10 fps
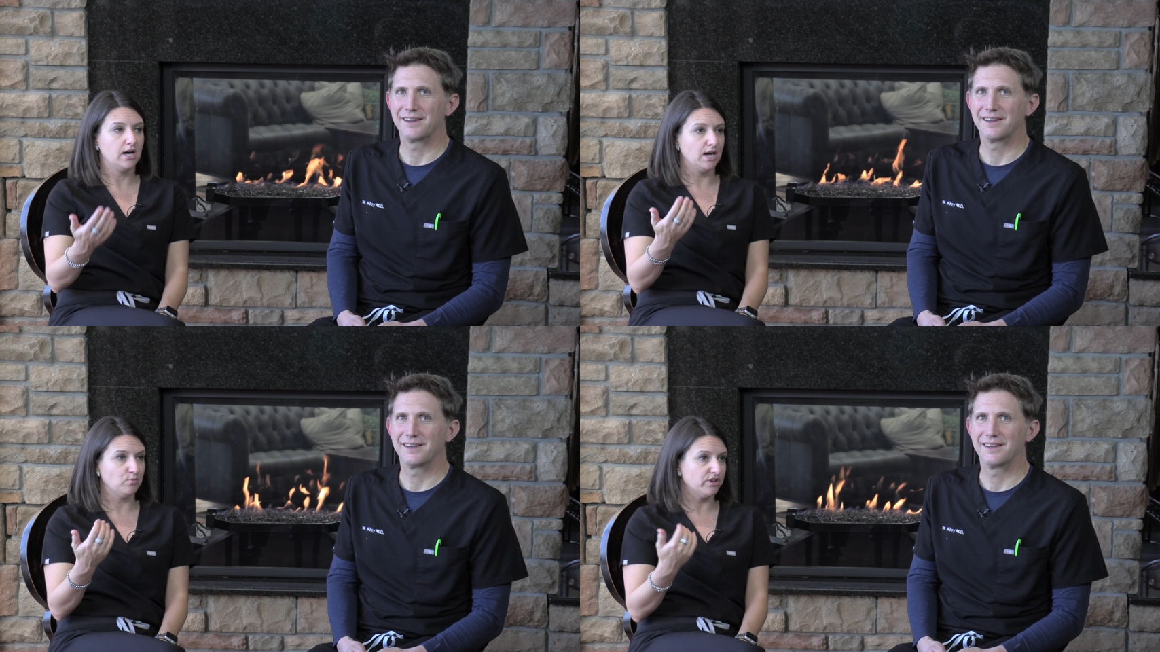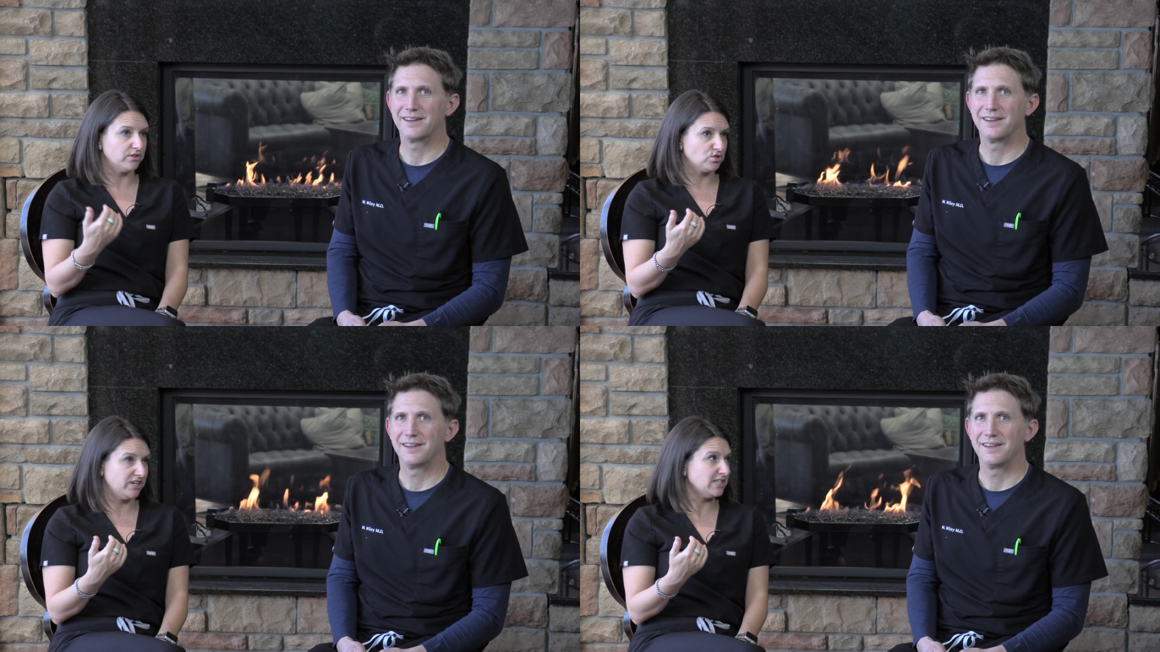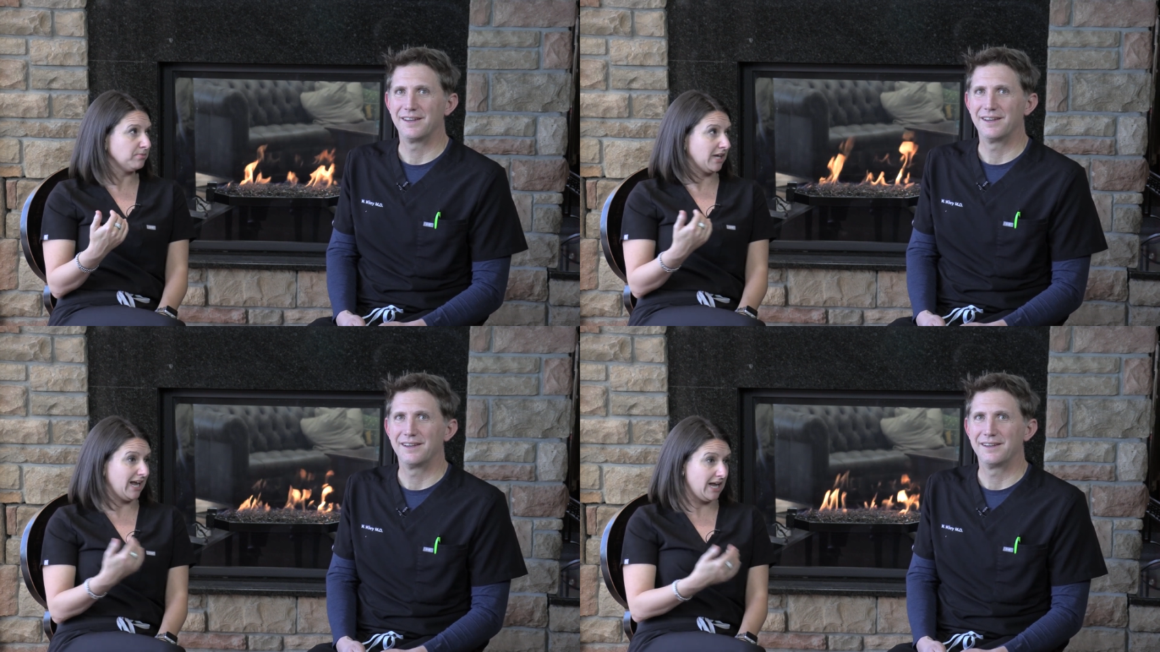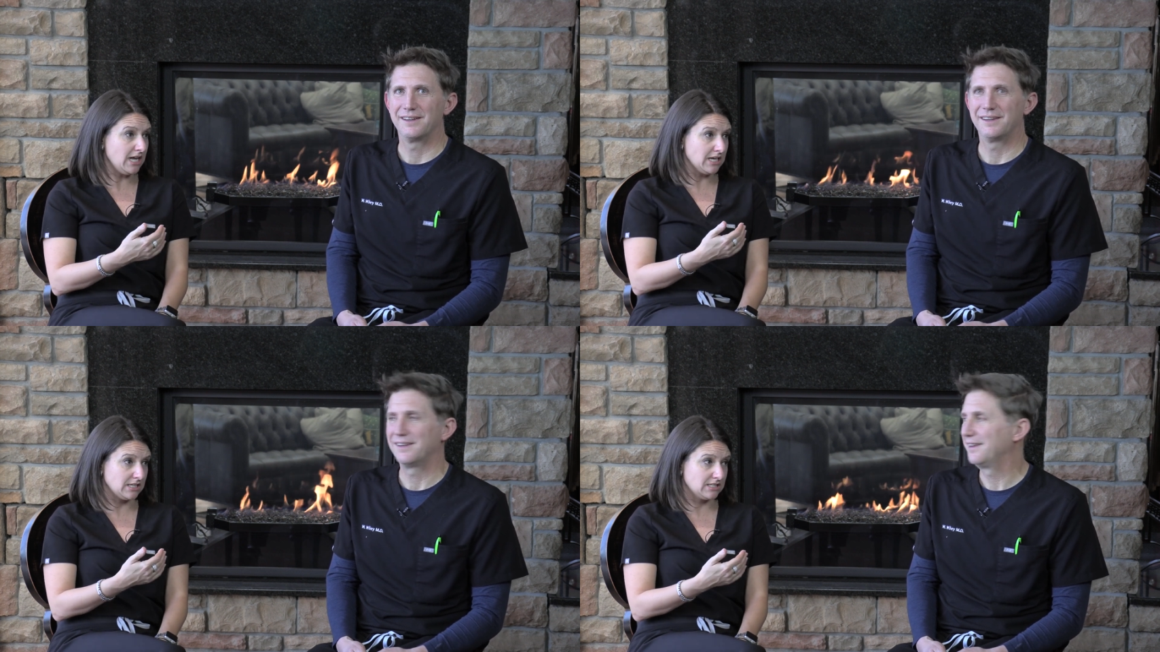Speaker 1: um, with a transplant,
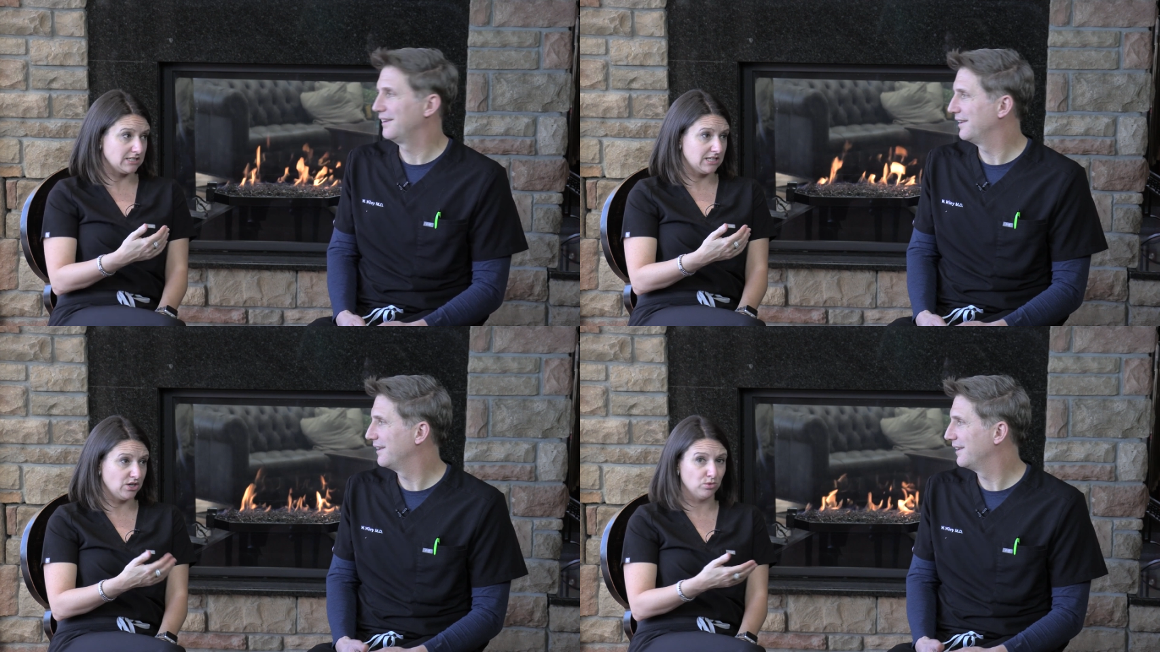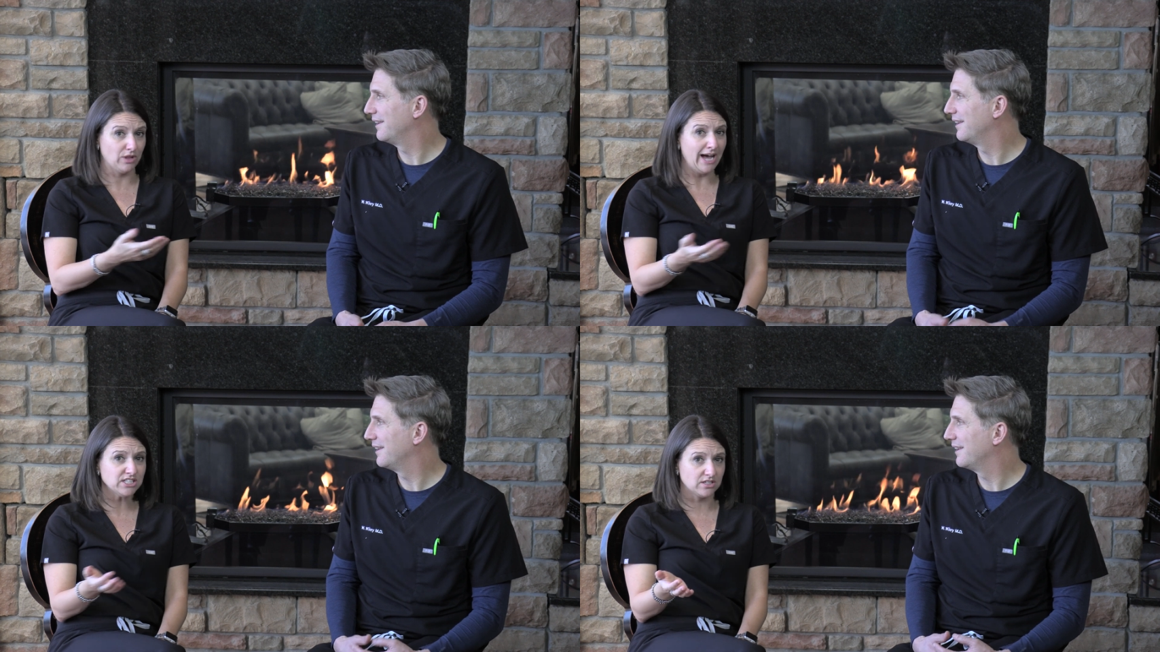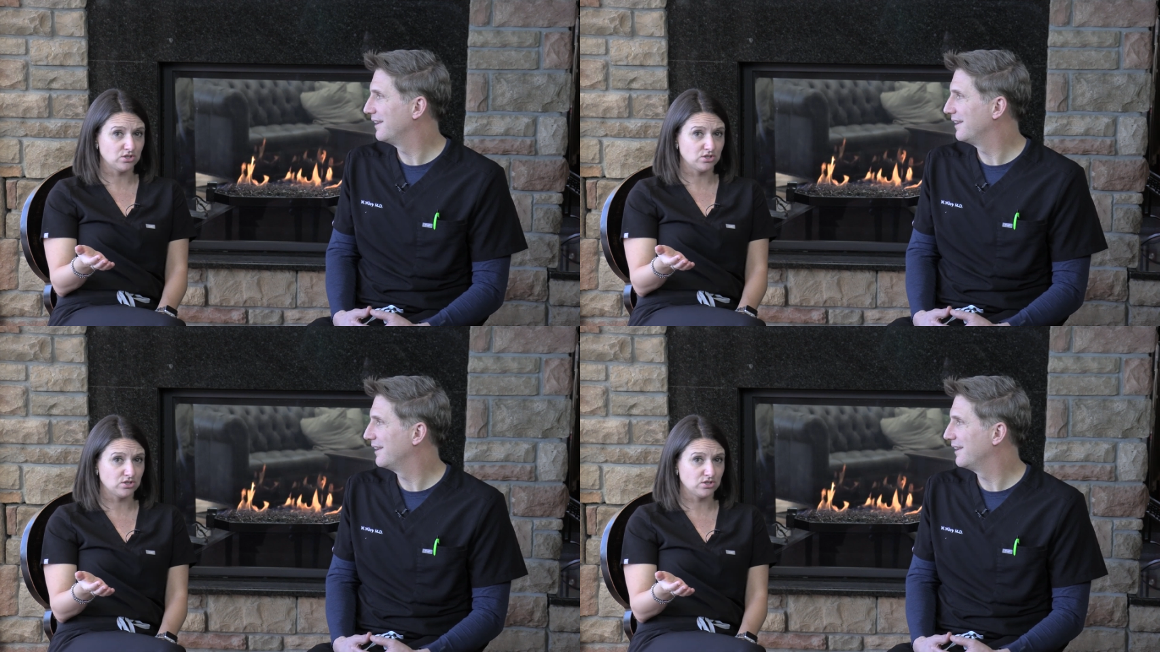and they don't last.